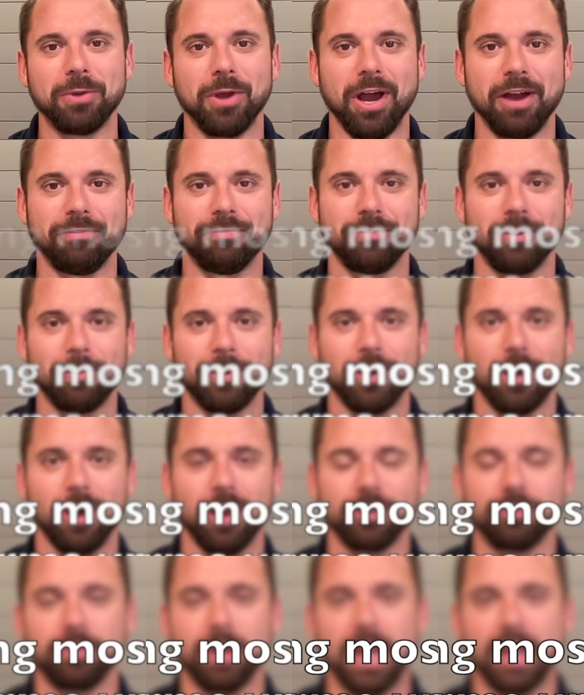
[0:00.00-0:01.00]
off from a
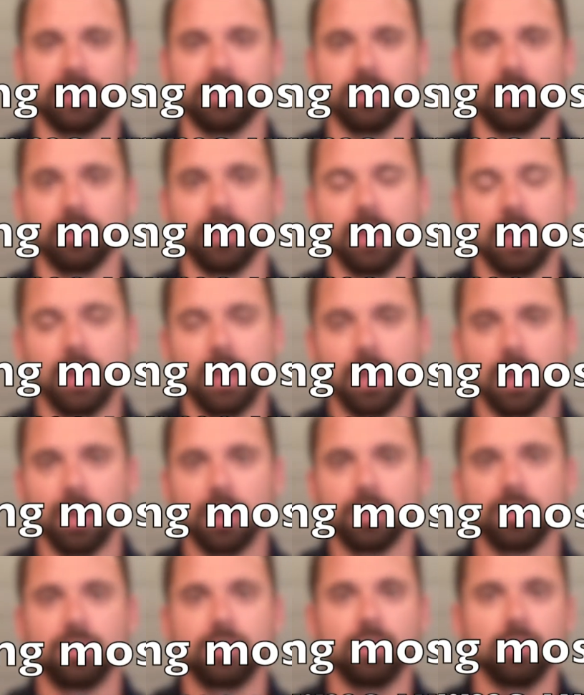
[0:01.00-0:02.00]
contractor,
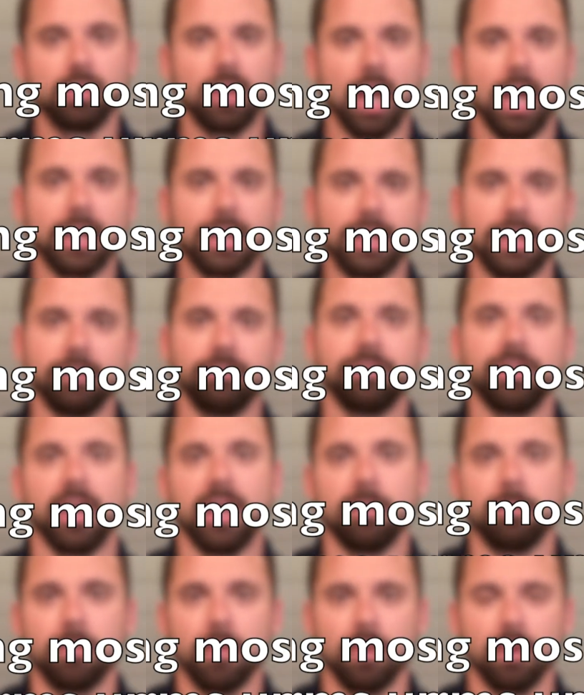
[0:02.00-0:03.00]
do not give
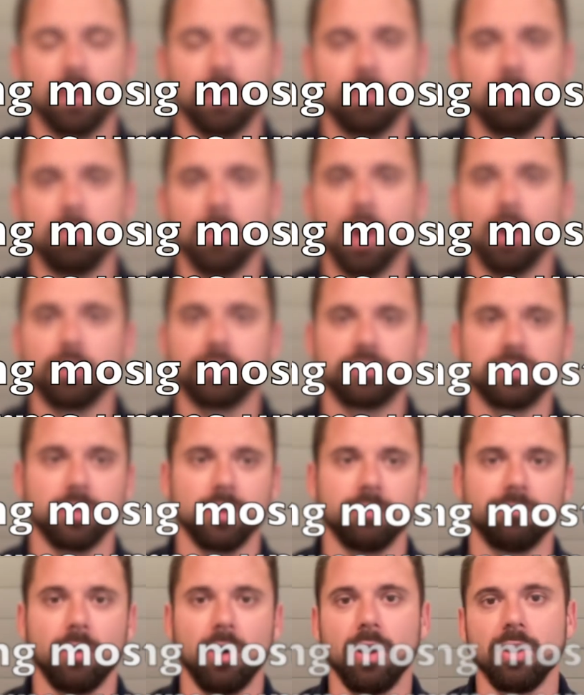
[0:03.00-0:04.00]
them most
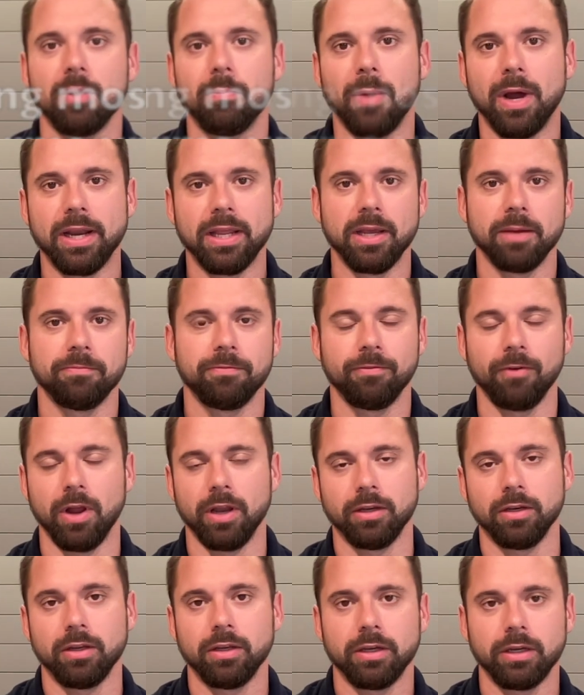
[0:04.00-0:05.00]
of all the money up
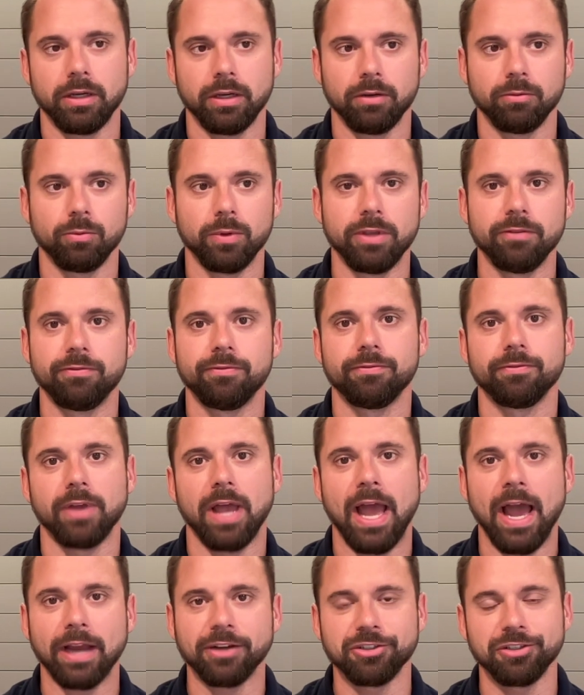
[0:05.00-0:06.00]
front. Uh, we've
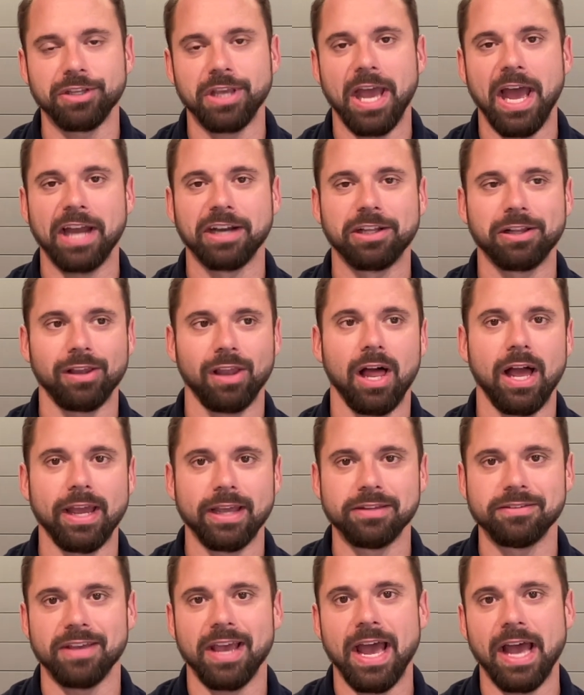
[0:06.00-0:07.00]
actually had
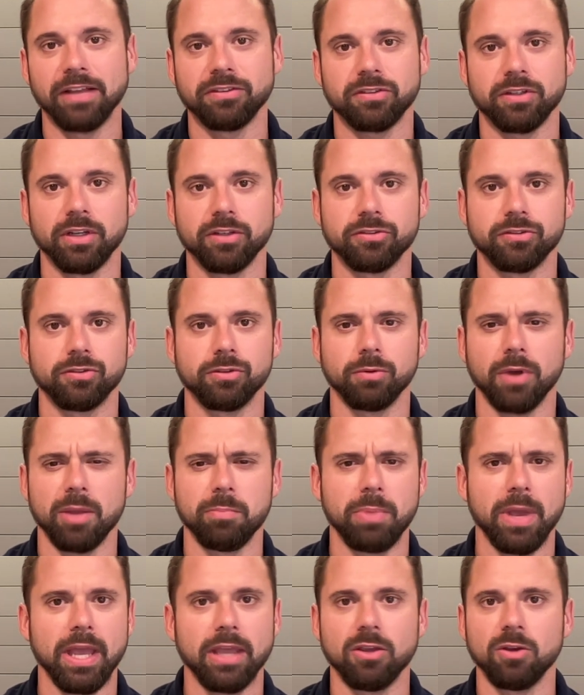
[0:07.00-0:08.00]
clients ask us, do
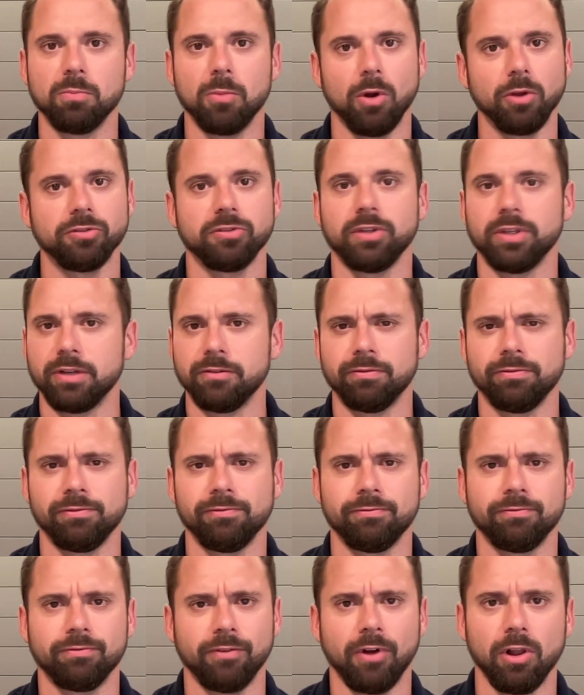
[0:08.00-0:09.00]
I pay you mostly in
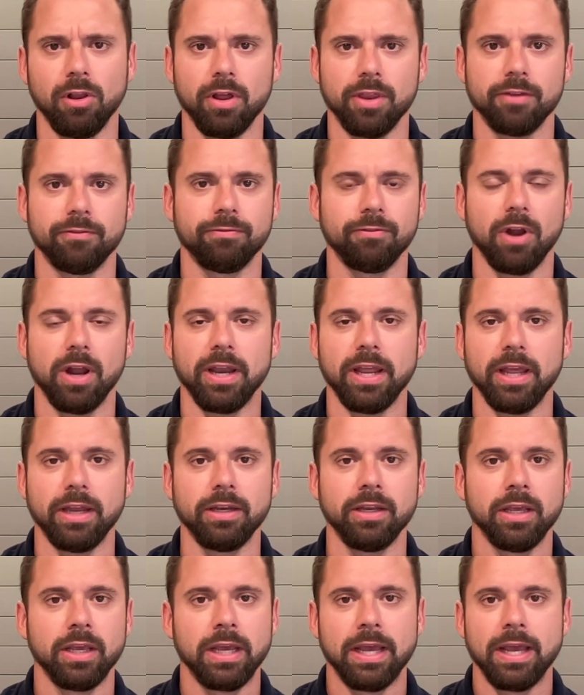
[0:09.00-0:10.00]
full on the front end?